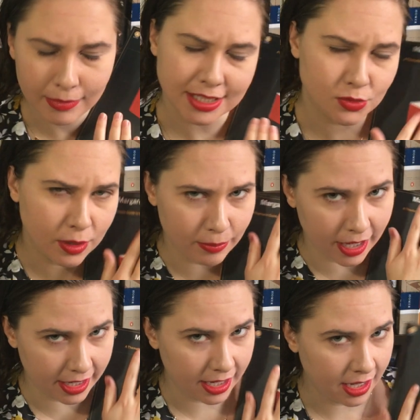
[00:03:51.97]
my sweet
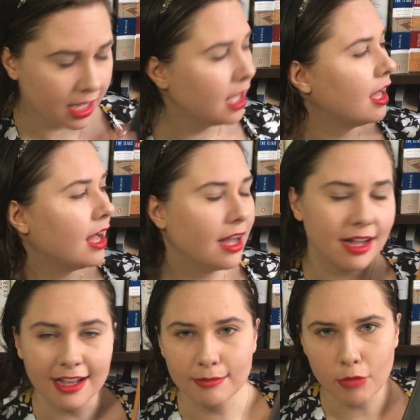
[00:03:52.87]
buddy,
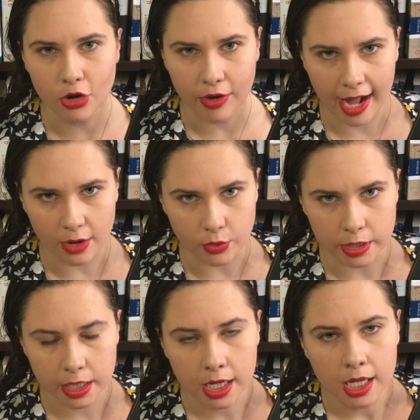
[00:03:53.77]
Margaret
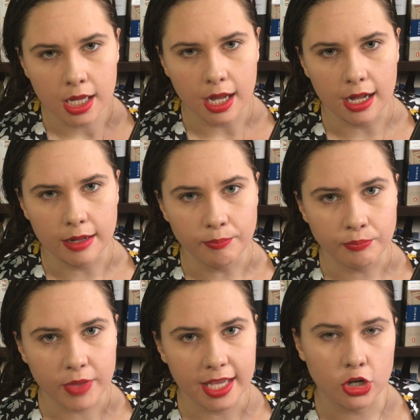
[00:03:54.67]
Atwood,
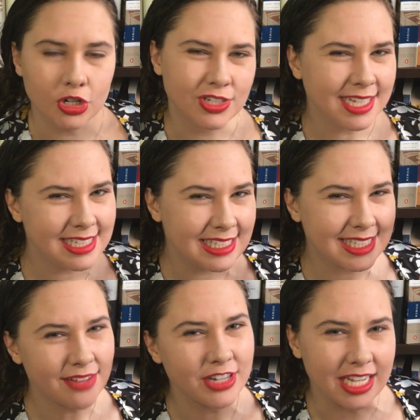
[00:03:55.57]
in her
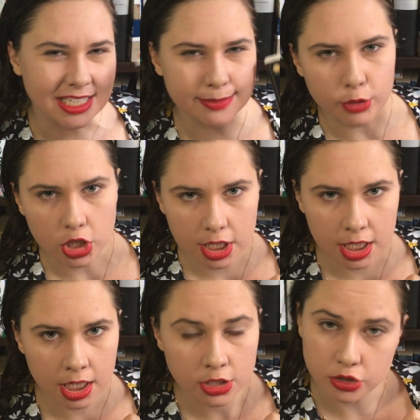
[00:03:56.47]
1970s book,
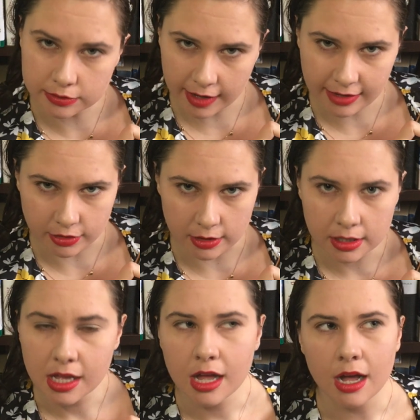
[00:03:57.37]

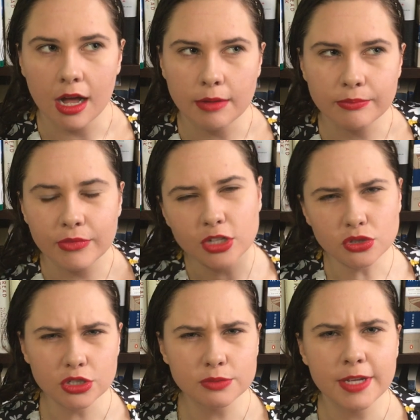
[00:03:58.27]
Survival,
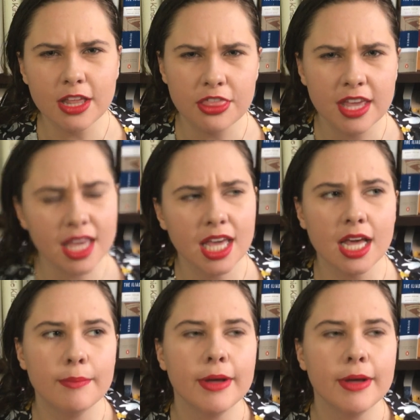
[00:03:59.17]
introduced me to thinking